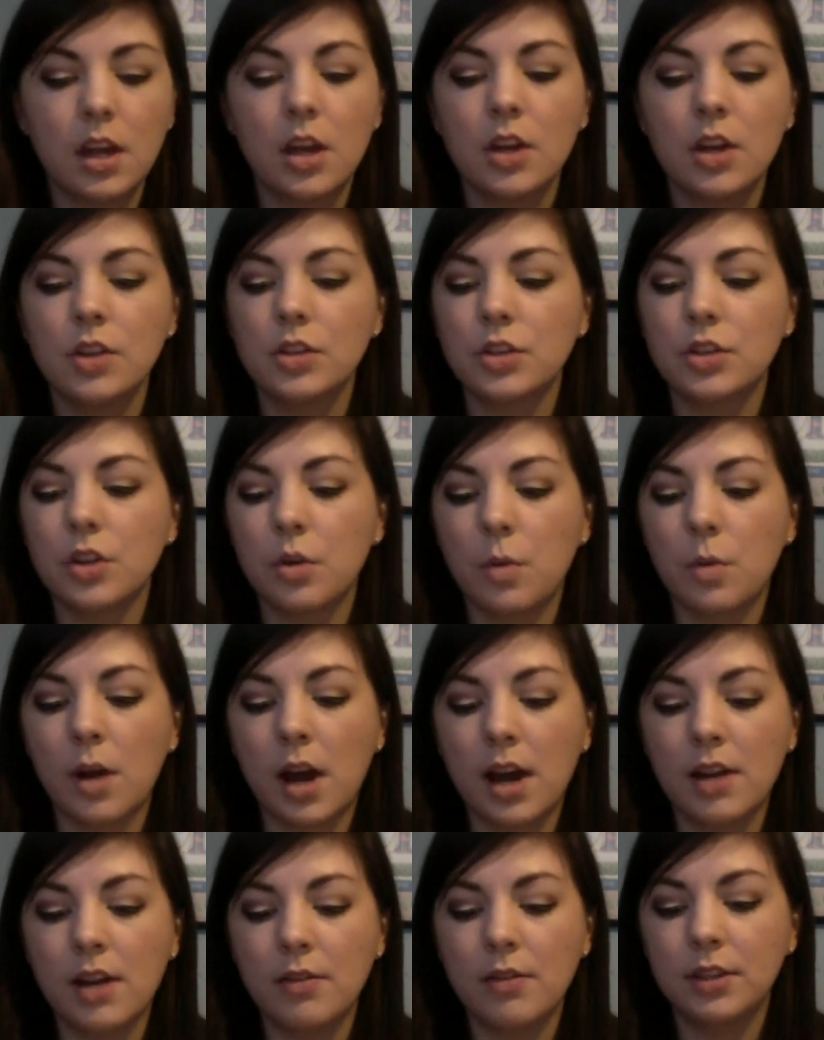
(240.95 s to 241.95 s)
So
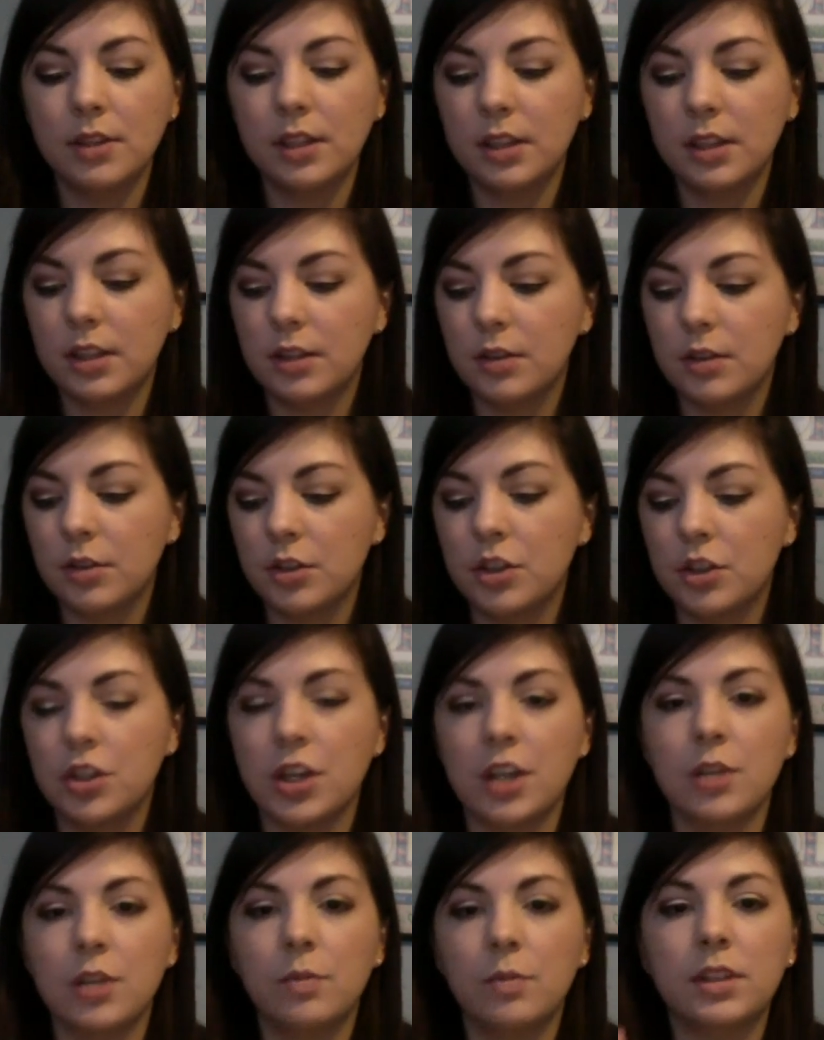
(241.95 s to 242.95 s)
what I really
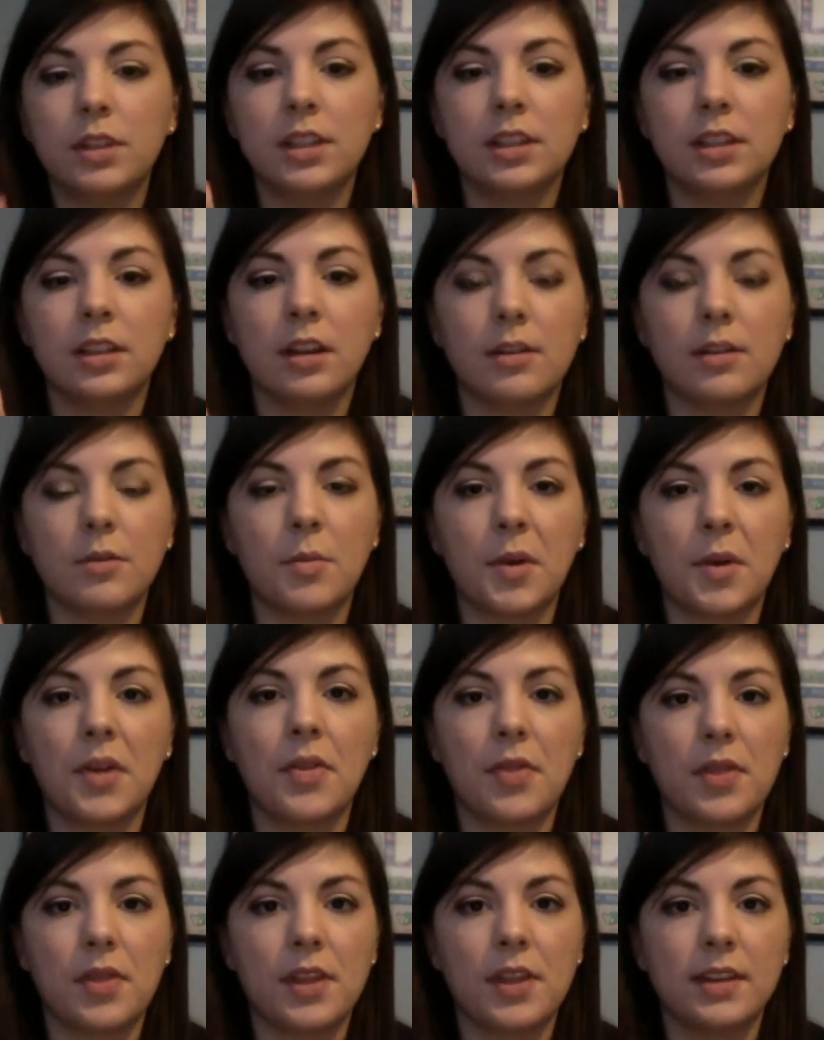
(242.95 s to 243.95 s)
genuinely love
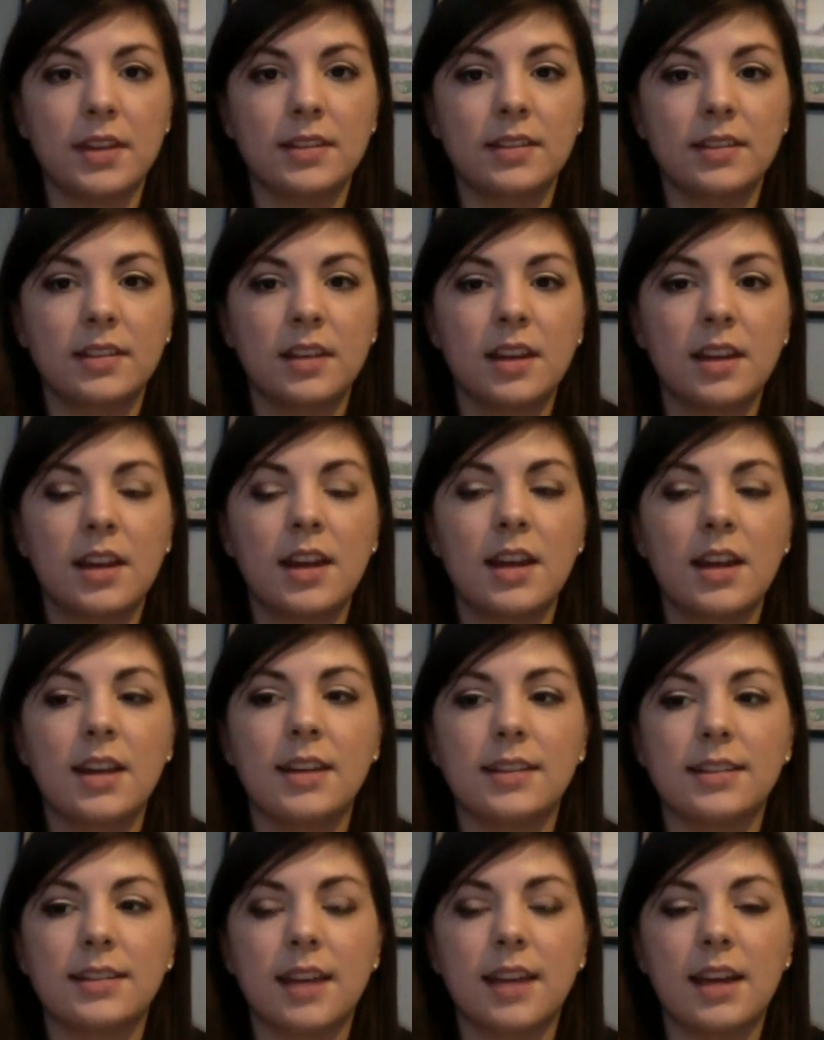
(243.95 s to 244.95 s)
about this
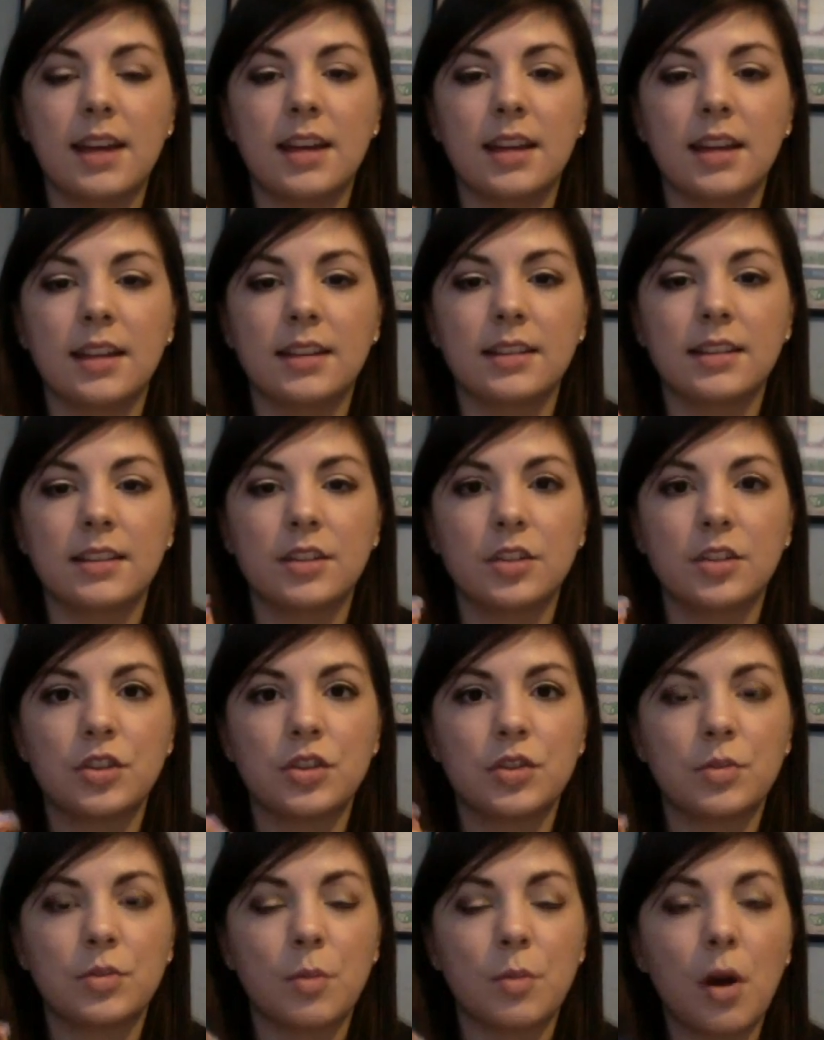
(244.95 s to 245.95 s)
is that it's
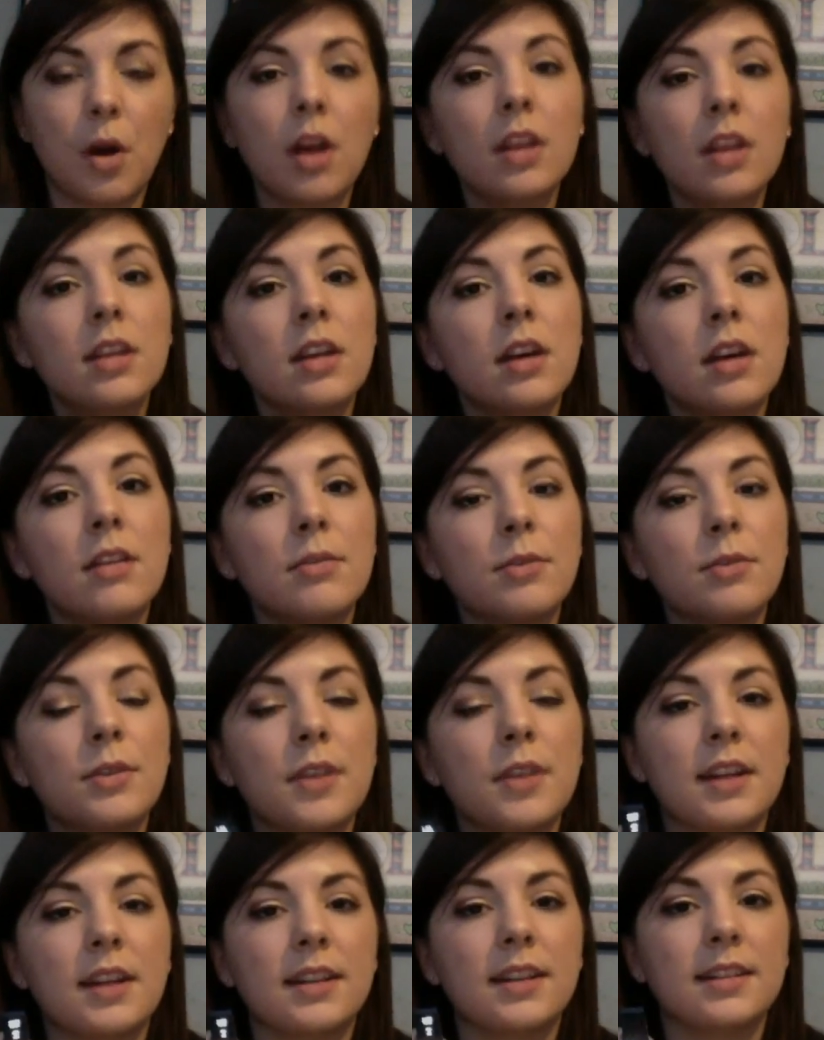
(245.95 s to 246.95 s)
small enough
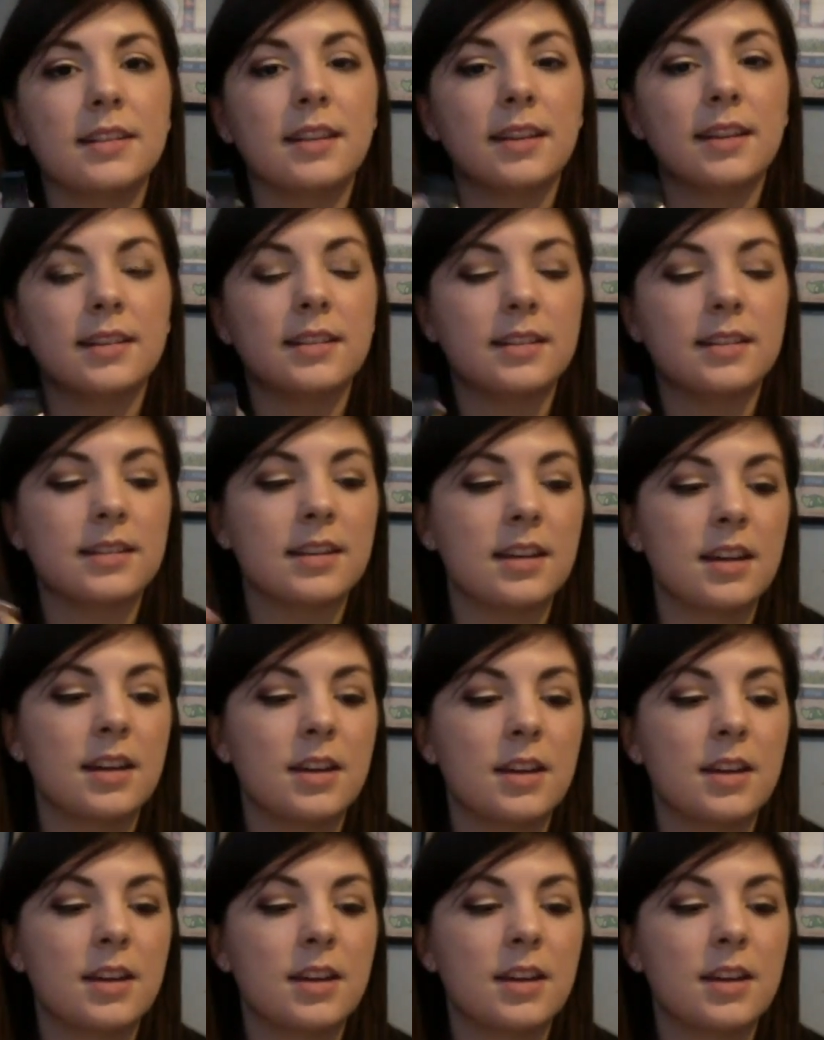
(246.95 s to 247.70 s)
that it doesn't